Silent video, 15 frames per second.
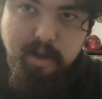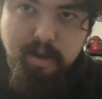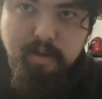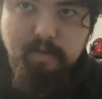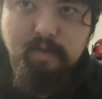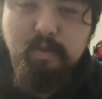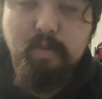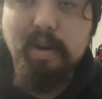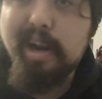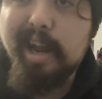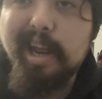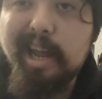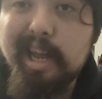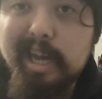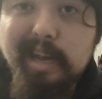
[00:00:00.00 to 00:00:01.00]
of what I
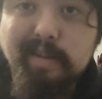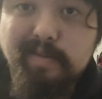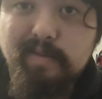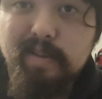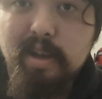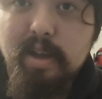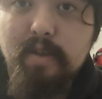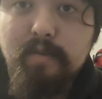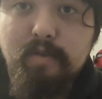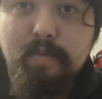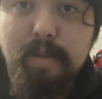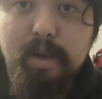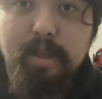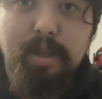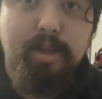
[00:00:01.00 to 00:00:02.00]
have for
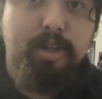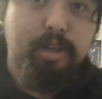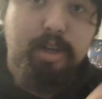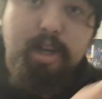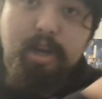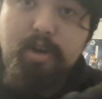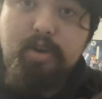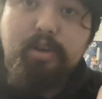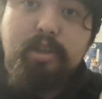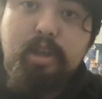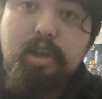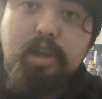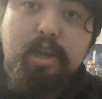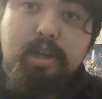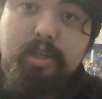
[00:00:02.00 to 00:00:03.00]
my collection. I noticed that
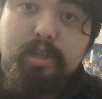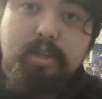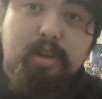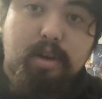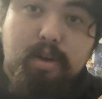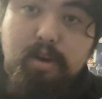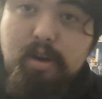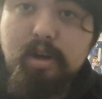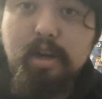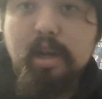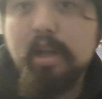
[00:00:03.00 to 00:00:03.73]
you guys are